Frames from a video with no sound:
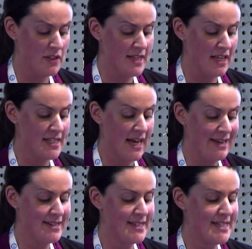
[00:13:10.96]
and to
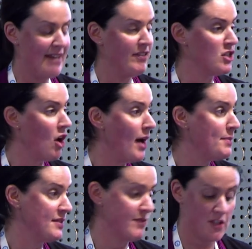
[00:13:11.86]
understand the
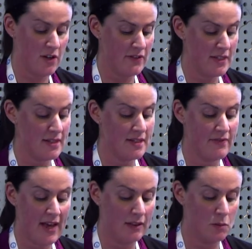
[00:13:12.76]
types of services
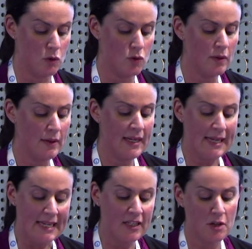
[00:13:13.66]
available
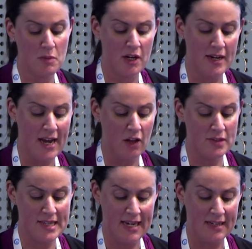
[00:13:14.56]
in community
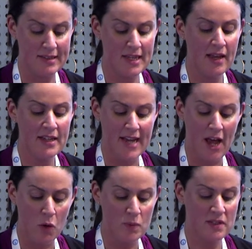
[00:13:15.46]
health settings to
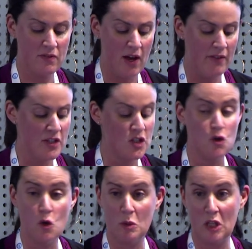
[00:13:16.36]
help survivors
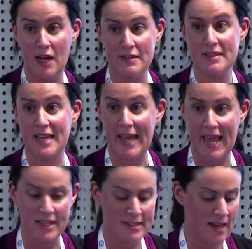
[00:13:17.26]
normalise their
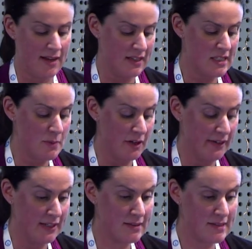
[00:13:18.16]
cancer
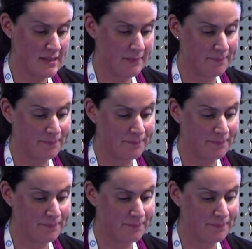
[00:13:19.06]
experience.